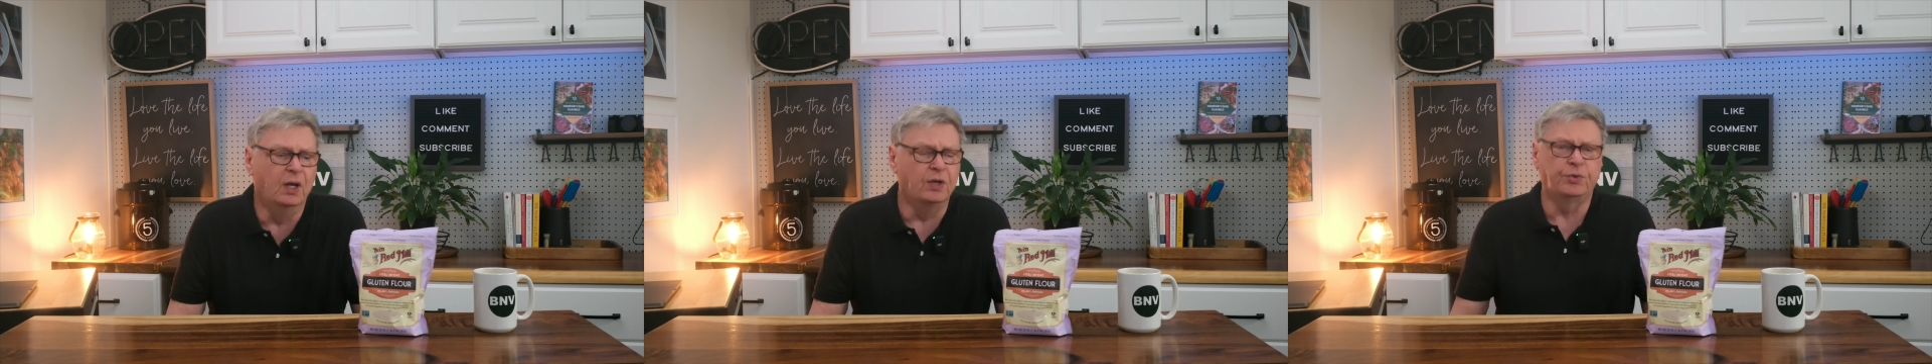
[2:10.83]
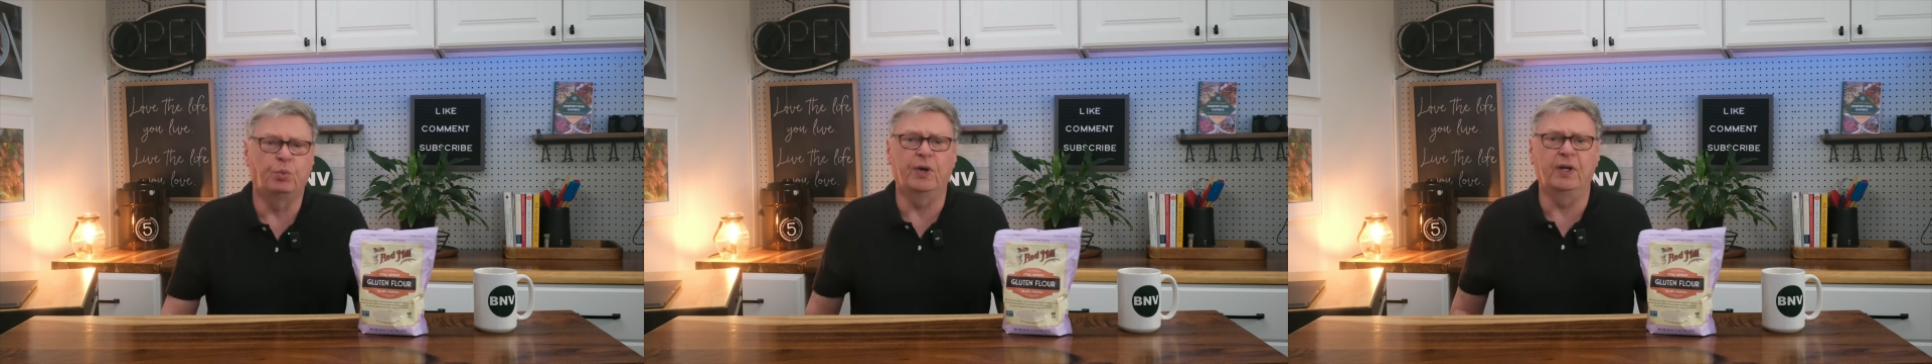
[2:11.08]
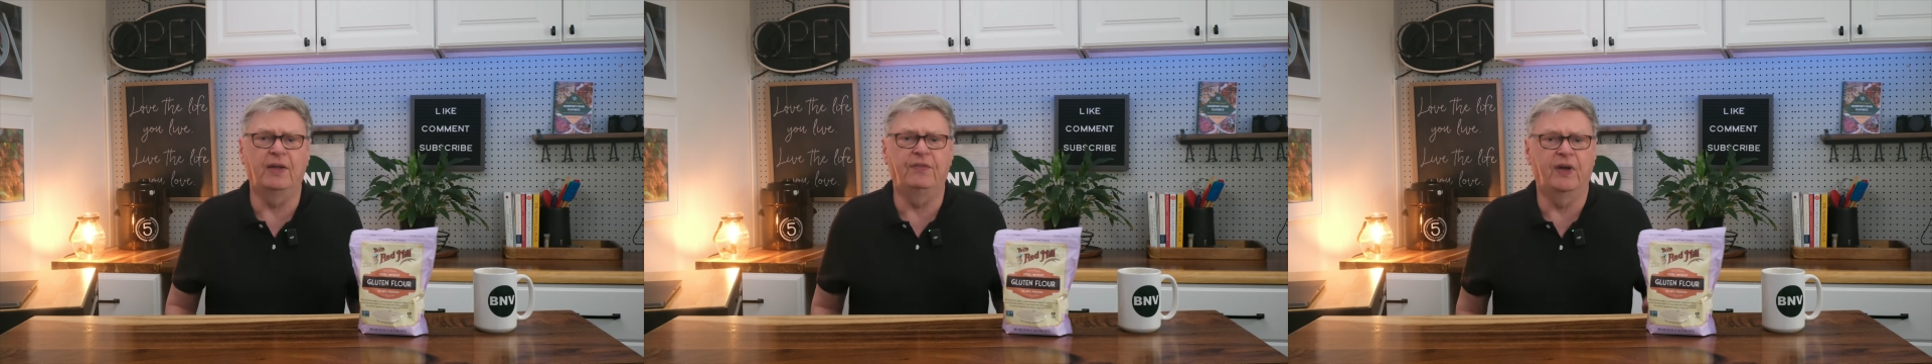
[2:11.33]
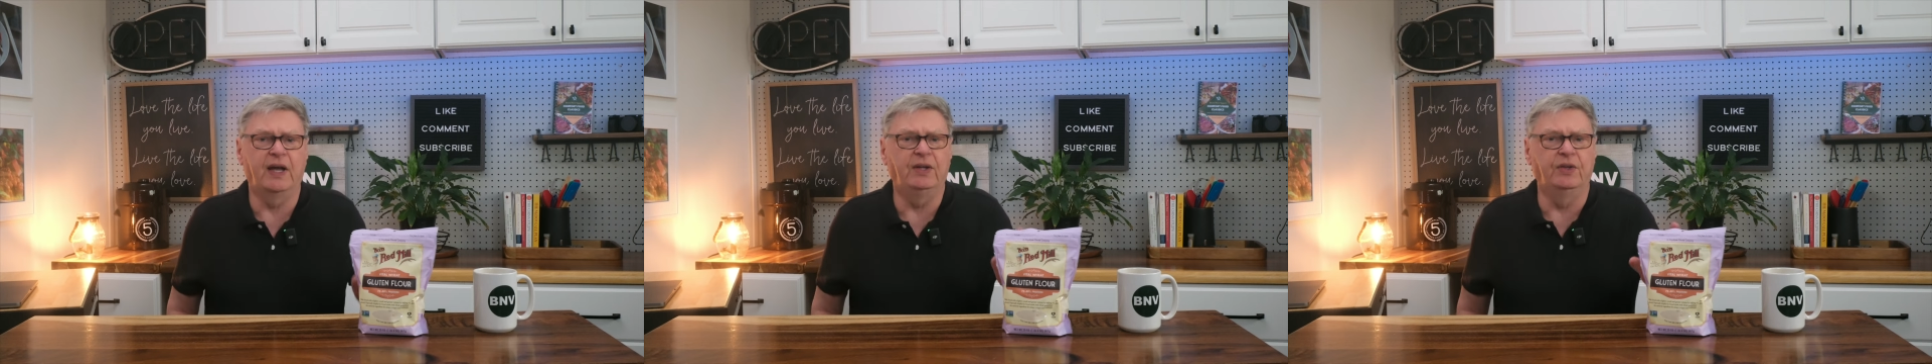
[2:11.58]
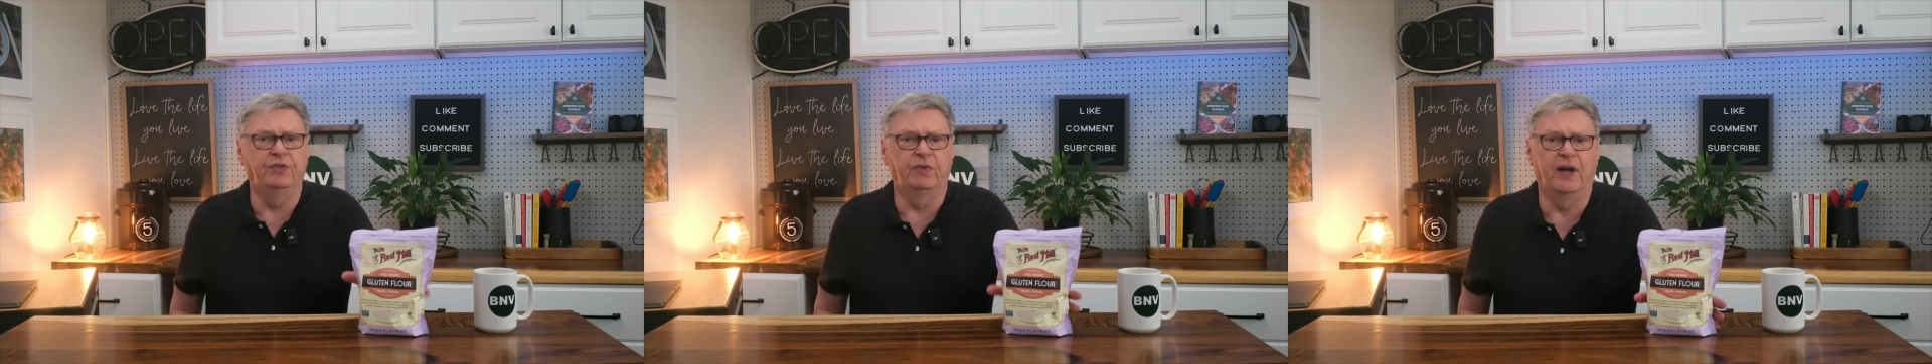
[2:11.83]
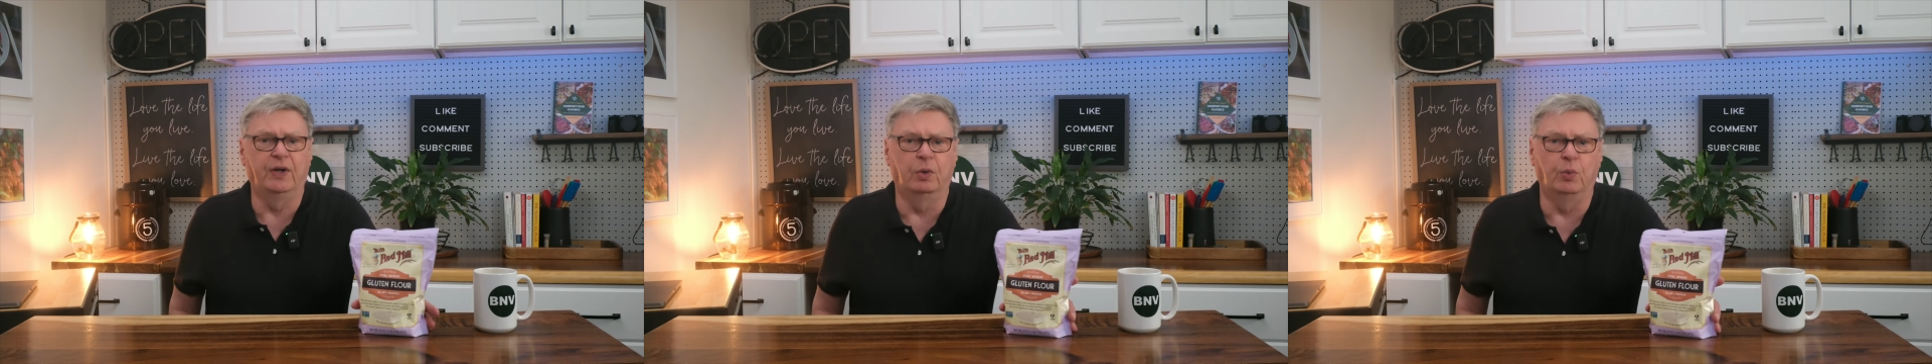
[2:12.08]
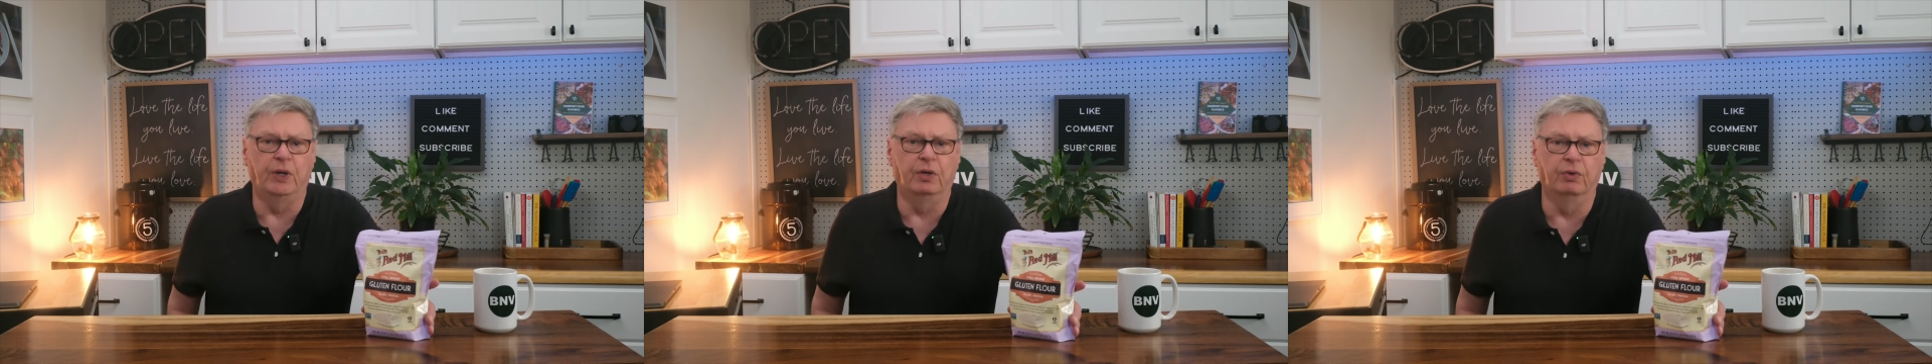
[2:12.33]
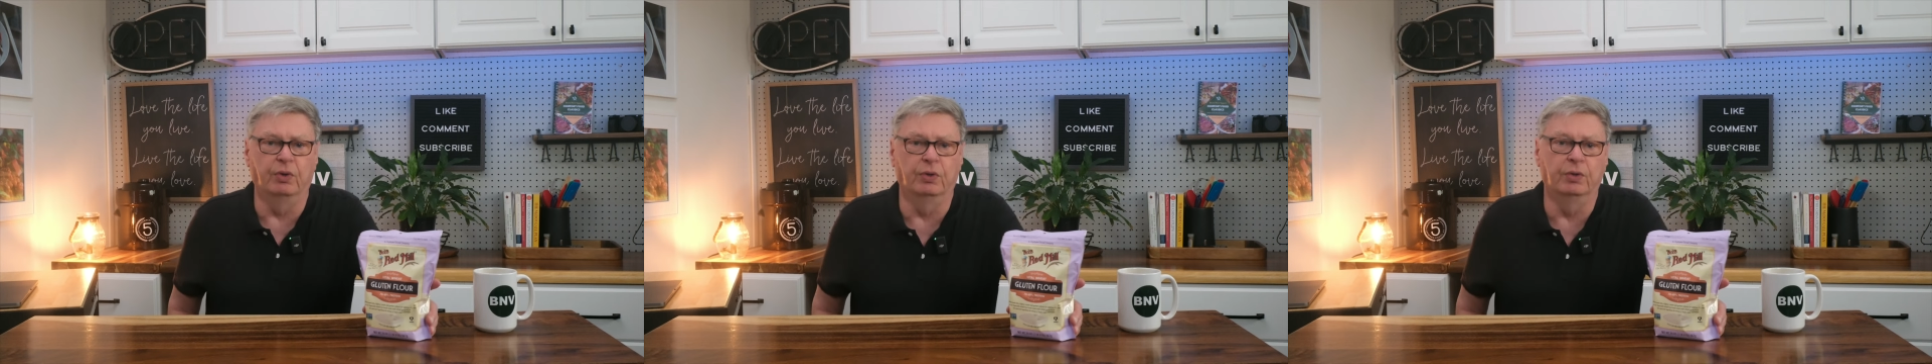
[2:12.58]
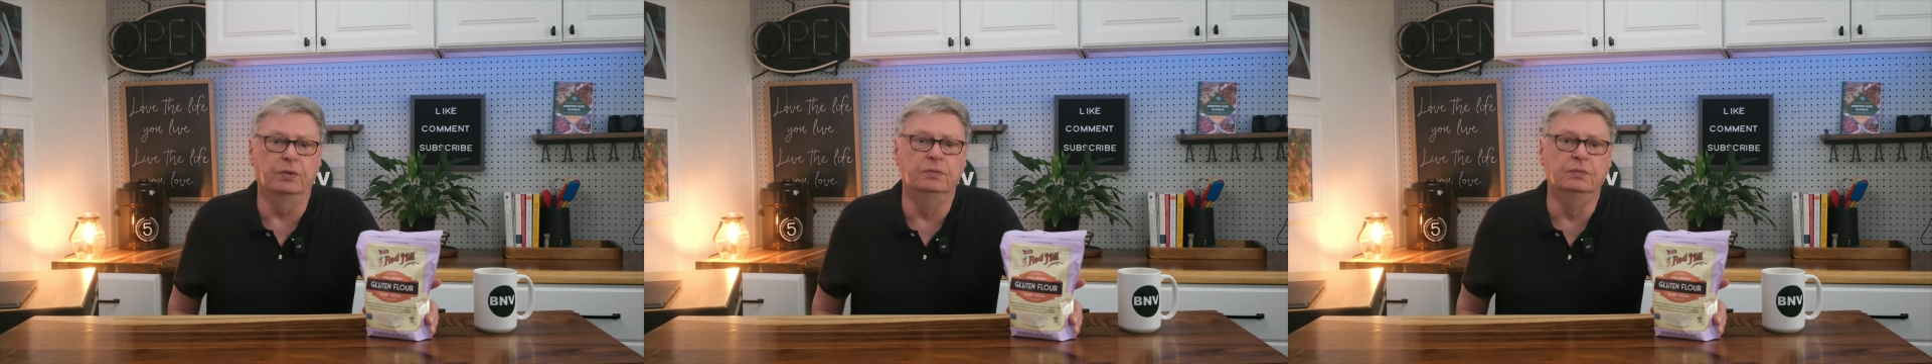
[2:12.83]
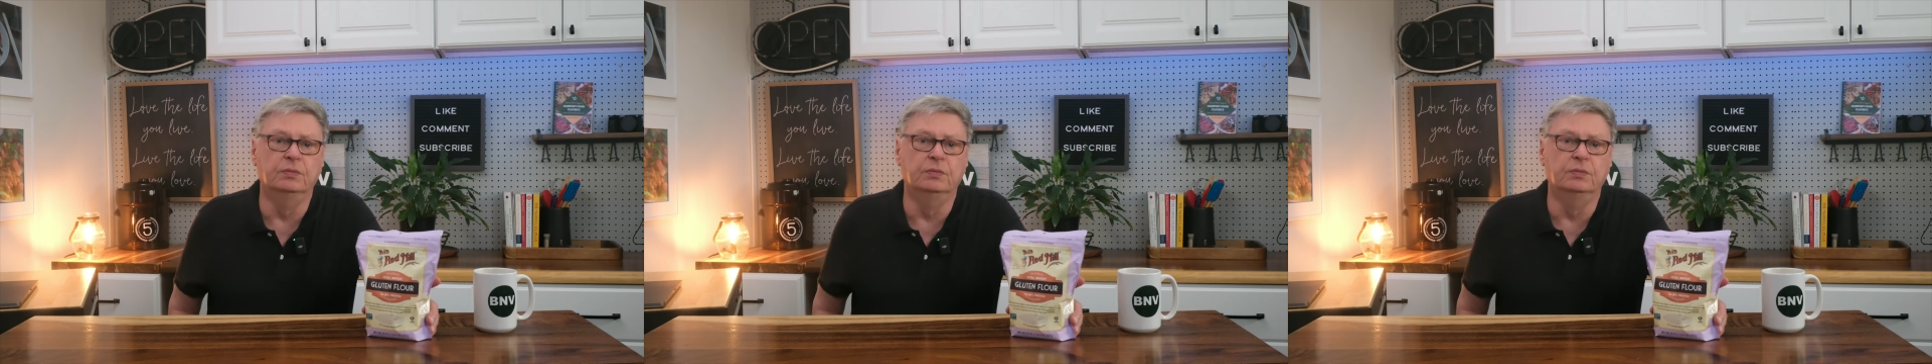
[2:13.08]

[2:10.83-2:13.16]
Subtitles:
So where can I find this vital wheat gluten?